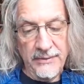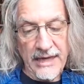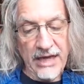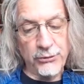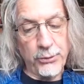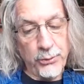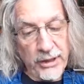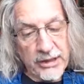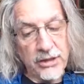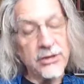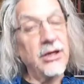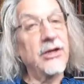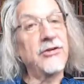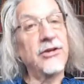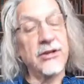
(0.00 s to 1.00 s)
as we
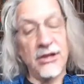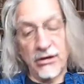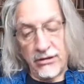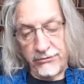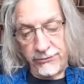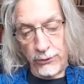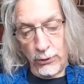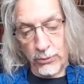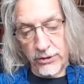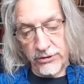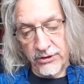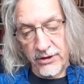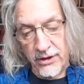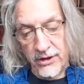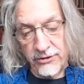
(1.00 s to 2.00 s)
recognise that going
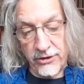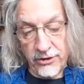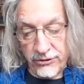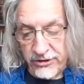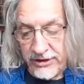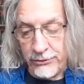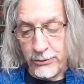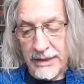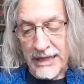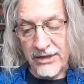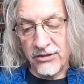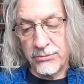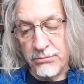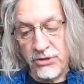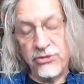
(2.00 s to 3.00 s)
forward, the cathedral and
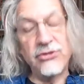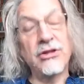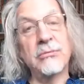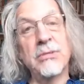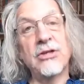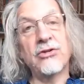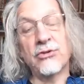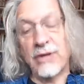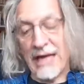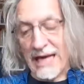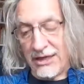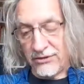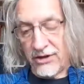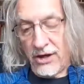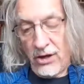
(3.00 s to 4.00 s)
its mission and ministry
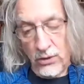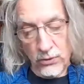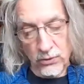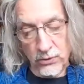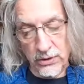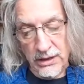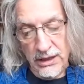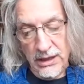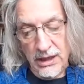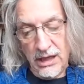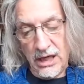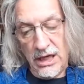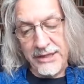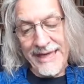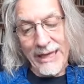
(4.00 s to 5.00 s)
as a whole
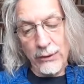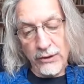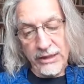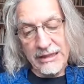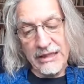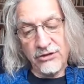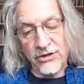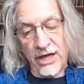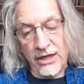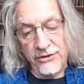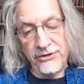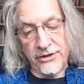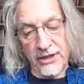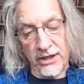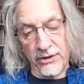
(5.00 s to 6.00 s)
are now likely to
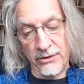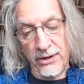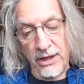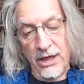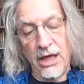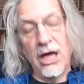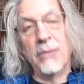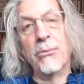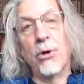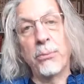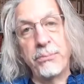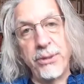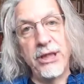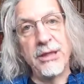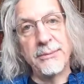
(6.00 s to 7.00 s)
undergo a more
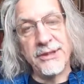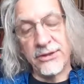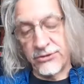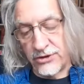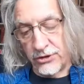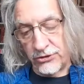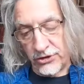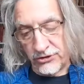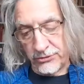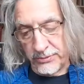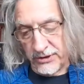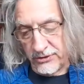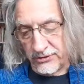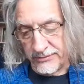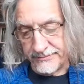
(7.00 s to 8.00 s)
permanent
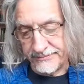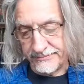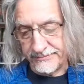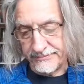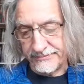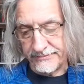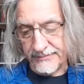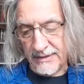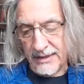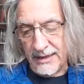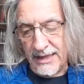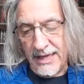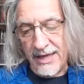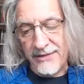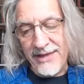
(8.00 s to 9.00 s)
adjustment.
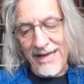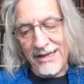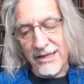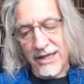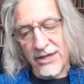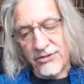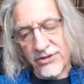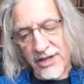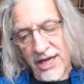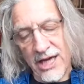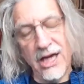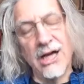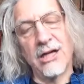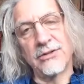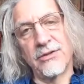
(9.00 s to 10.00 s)
That lies at the
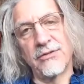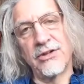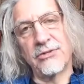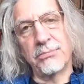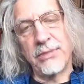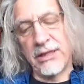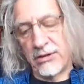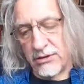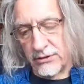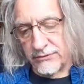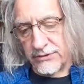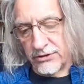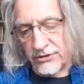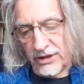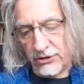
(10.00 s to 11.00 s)
heart of this big
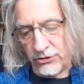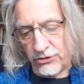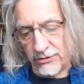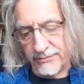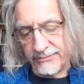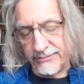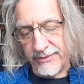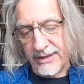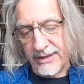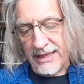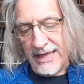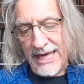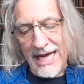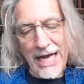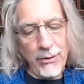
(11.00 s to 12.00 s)
conversation.
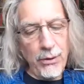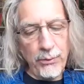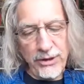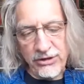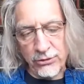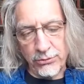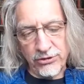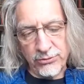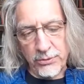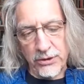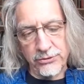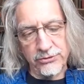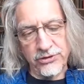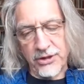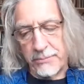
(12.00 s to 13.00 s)
How are we to
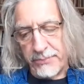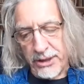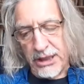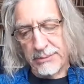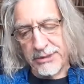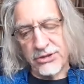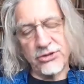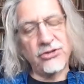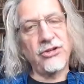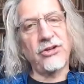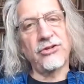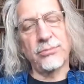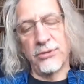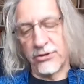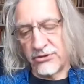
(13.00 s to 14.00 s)
respond to the permanent
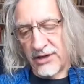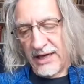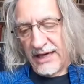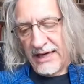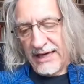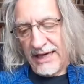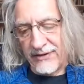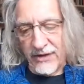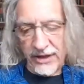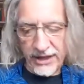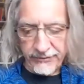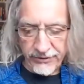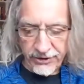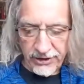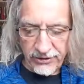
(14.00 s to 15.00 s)
adjustment in the
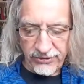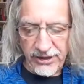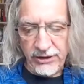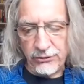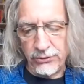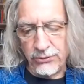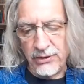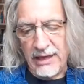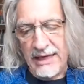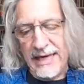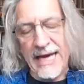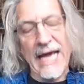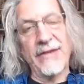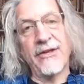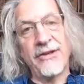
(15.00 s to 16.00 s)
life of the cathedral
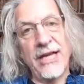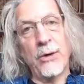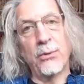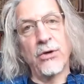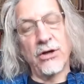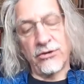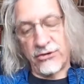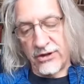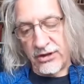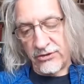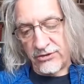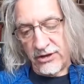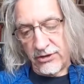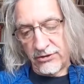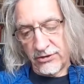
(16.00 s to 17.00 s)
and the networks that it
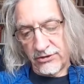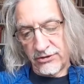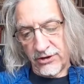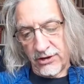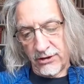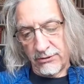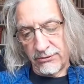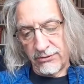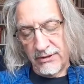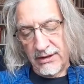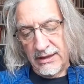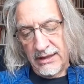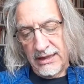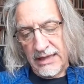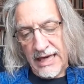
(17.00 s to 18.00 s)
seeks to serve?
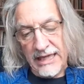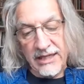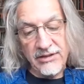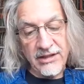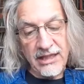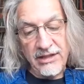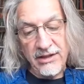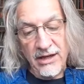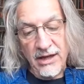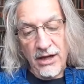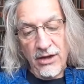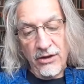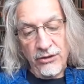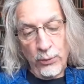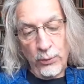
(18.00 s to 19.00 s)
And indeed,
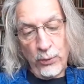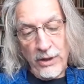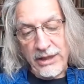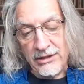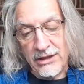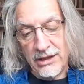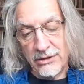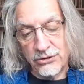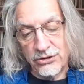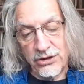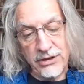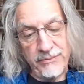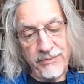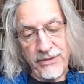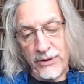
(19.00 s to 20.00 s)
the wider
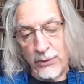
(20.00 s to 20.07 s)
culture